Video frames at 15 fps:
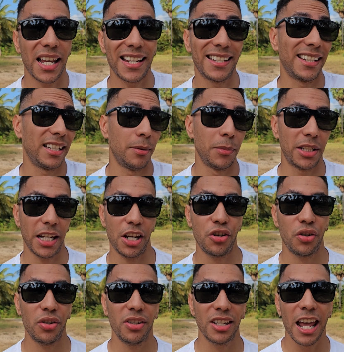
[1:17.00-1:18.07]
has its
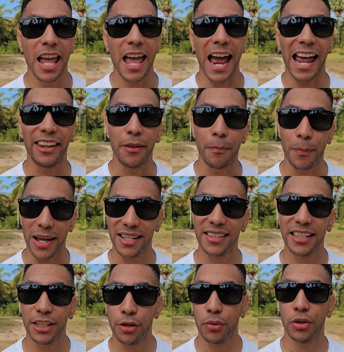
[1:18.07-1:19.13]
limitations, and the best
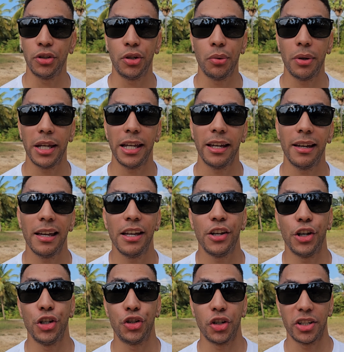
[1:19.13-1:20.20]
thing you can do here
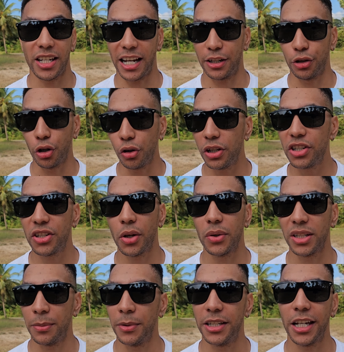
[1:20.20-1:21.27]
is just acknowledge
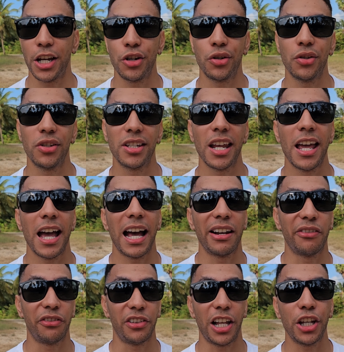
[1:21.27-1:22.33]
those limitations
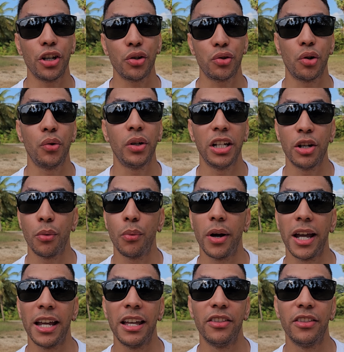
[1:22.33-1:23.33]
and fly your drone in a way